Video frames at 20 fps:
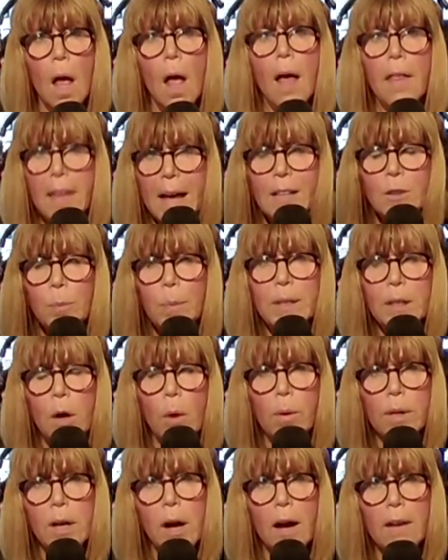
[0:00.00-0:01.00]
That's been
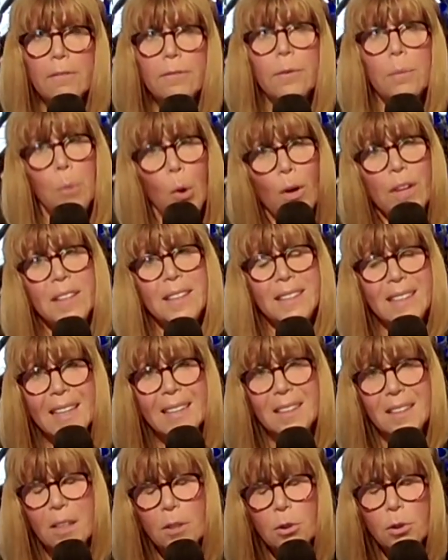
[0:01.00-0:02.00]
going on for more than
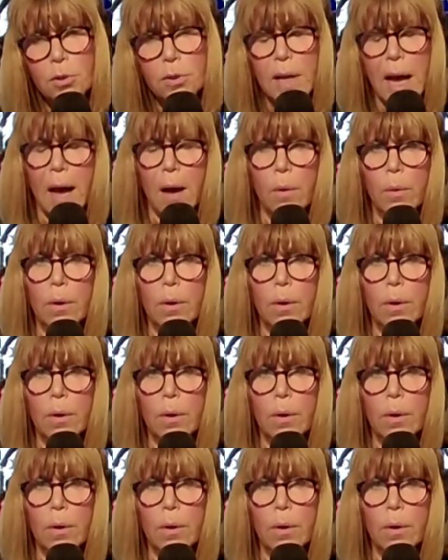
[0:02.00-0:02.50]
10 years now.